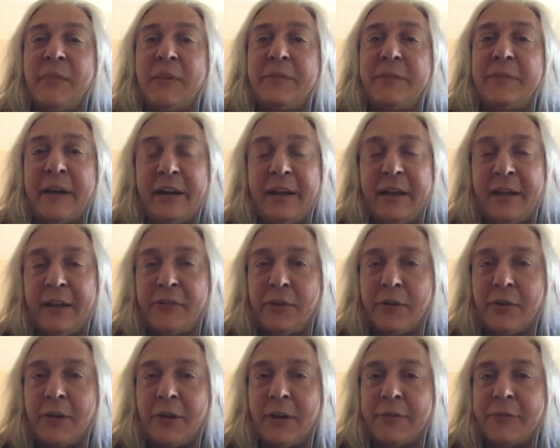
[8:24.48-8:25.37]

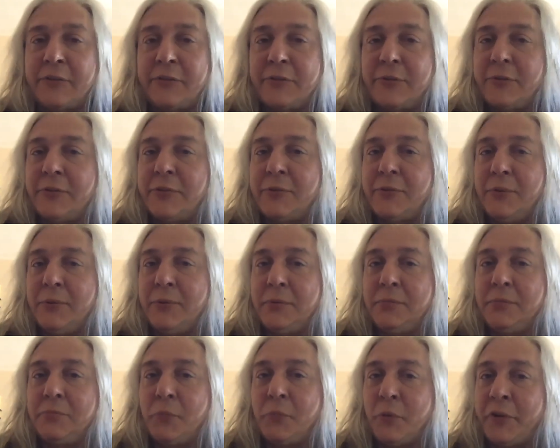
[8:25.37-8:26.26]
financial officers
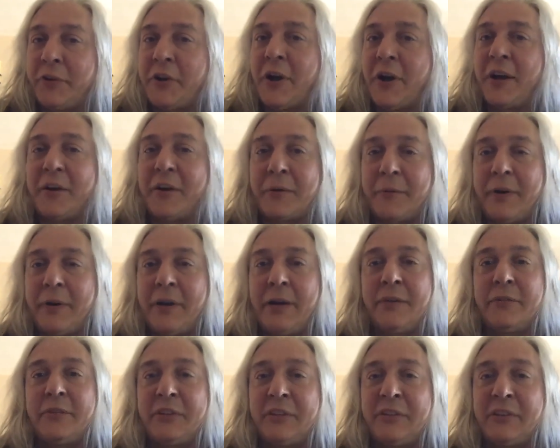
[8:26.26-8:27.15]
who were not
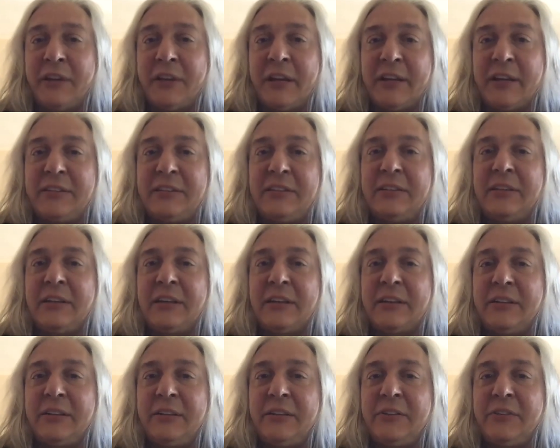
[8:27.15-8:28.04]
around in the
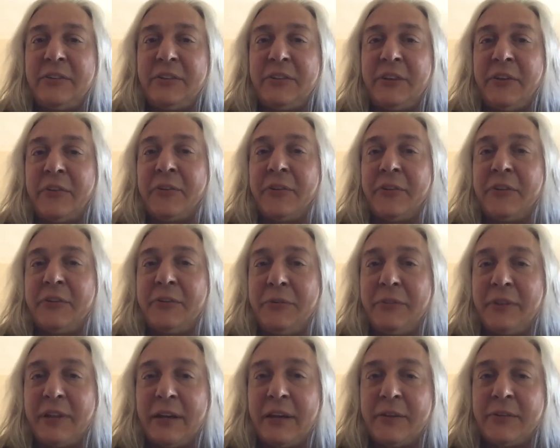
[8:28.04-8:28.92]
1990s and the early
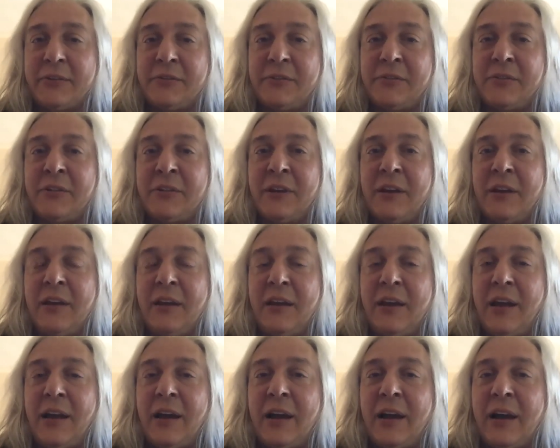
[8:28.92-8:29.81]
2000s
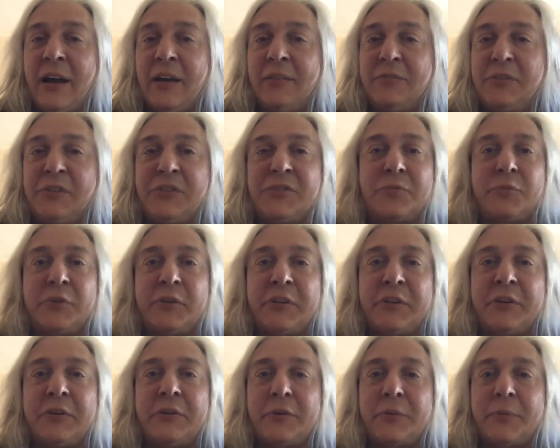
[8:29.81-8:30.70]
uh, just
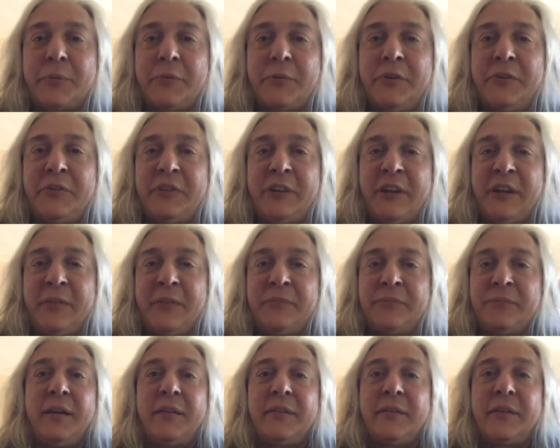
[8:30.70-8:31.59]
really don't appreciate.
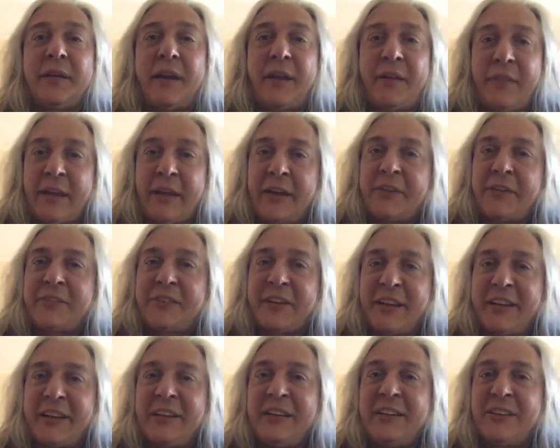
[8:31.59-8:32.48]
And that is
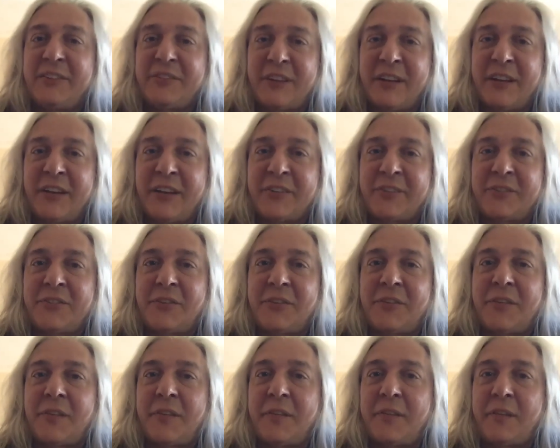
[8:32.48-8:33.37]
that ESX
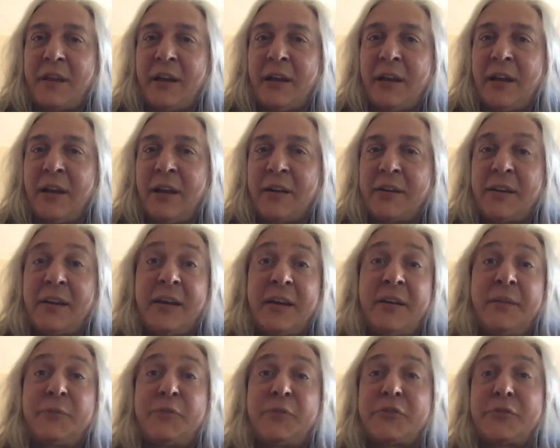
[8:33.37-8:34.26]
uh,
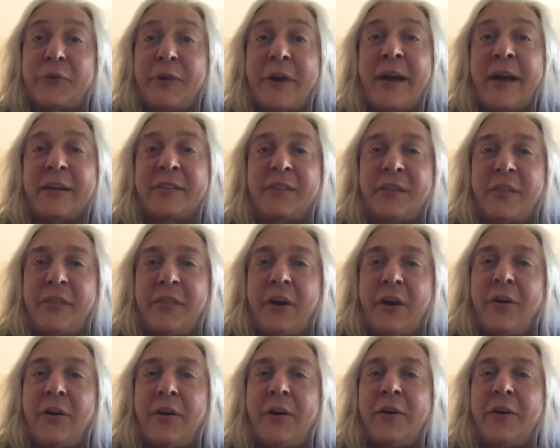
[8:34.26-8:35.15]
can abstract the
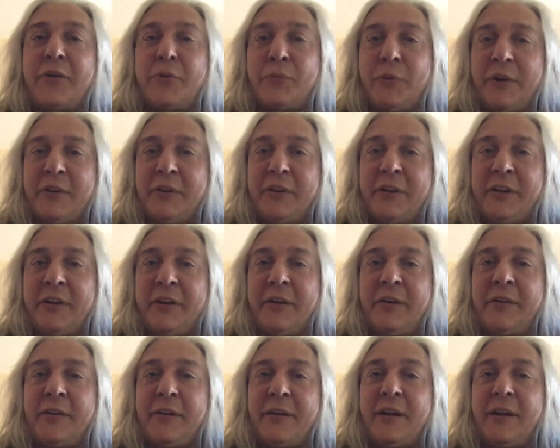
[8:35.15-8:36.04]
hardware
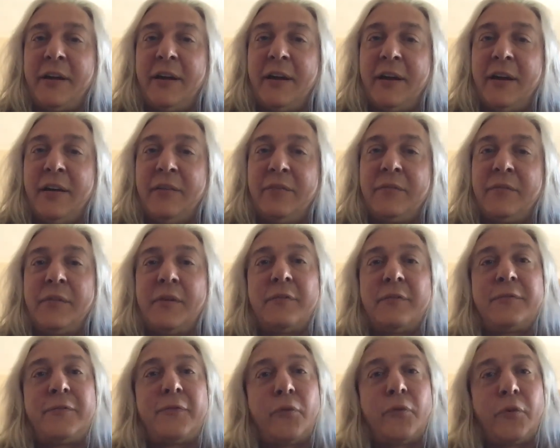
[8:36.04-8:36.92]
layer uh,
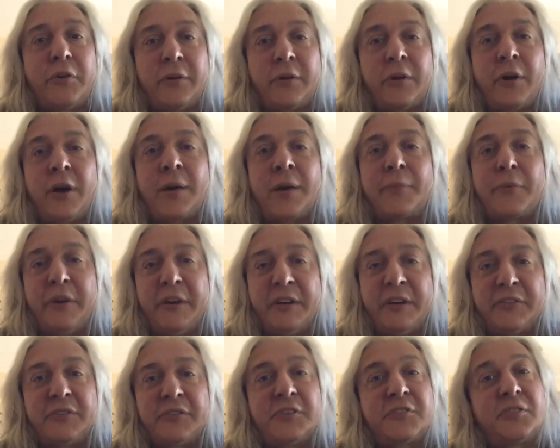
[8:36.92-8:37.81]
for your
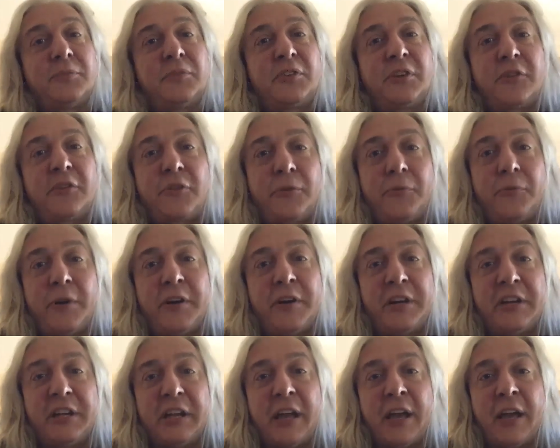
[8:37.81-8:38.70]
operating systems that you're
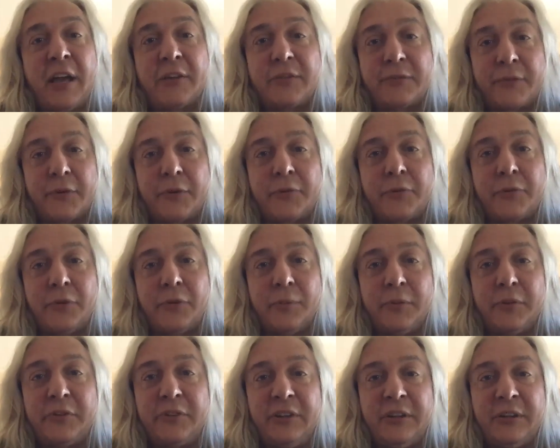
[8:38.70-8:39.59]
running as virtual
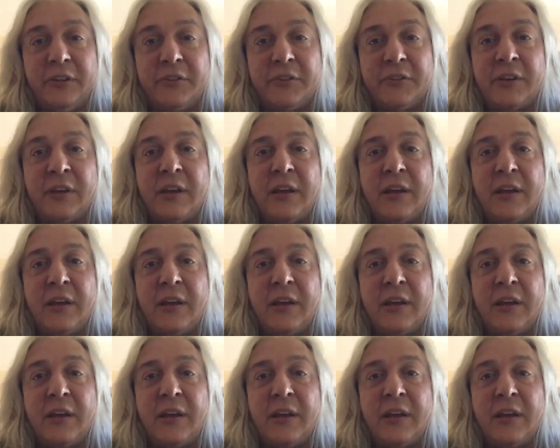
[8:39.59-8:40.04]
machines.